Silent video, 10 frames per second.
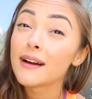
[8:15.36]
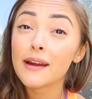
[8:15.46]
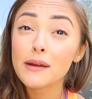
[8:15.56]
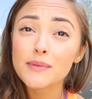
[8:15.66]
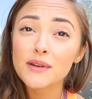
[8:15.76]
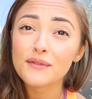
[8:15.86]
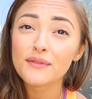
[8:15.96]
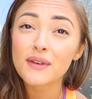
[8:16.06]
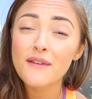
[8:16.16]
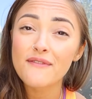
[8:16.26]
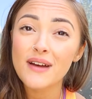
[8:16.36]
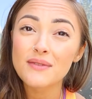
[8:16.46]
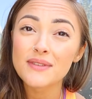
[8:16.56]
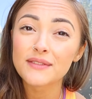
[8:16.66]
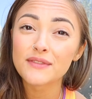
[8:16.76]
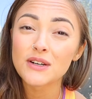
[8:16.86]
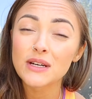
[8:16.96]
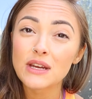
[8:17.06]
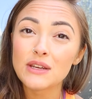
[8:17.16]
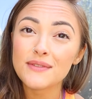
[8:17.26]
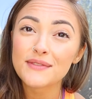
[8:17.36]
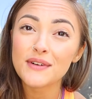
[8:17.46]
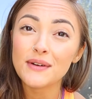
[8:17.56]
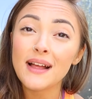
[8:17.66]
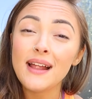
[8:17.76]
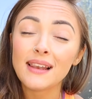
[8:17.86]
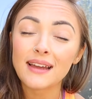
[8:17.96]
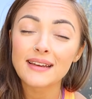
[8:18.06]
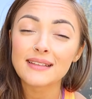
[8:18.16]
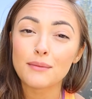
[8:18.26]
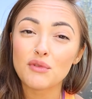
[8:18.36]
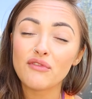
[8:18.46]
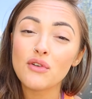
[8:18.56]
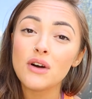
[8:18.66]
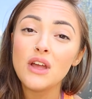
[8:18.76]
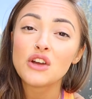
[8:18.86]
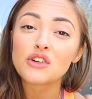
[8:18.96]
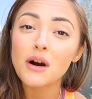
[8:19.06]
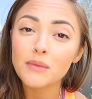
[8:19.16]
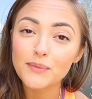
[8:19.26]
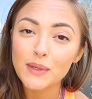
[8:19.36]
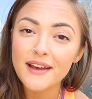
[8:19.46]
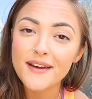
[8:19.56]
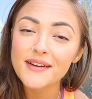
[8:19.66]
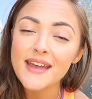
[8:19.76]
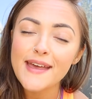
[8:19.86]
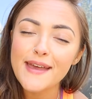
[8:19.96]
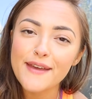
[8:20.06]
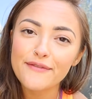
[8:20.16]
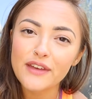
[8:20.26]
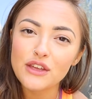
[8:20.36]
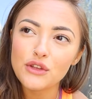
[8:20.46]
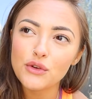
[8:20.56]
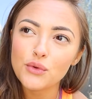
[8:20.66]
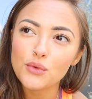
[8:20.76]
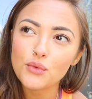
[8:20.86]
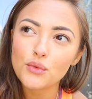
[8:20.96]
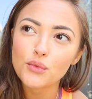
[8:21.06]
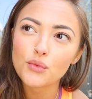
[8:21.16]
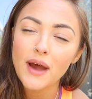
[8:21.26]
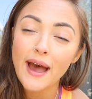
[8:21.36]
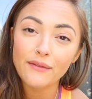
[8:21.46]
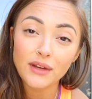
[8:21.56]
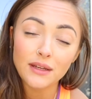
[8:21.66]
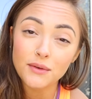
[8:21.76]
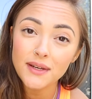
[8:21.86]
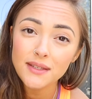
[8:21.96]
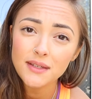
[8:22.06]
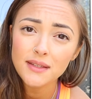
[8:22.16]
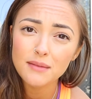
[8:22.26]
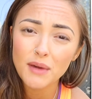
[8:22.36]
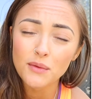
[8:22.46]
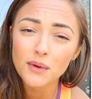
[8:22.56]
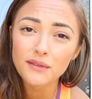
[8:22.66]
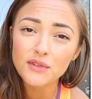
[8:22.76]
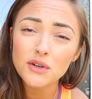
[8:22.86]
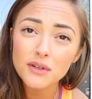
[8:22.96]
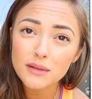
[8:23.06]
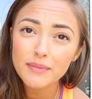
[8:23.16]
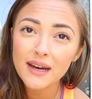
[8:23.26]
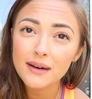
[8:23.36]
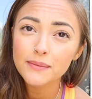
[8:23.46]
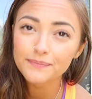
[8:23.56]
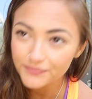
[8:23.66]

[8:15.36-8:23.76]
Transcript: I hope you've found this vlog useful. Like I said before, comment below if you have any questions about what I've talked about,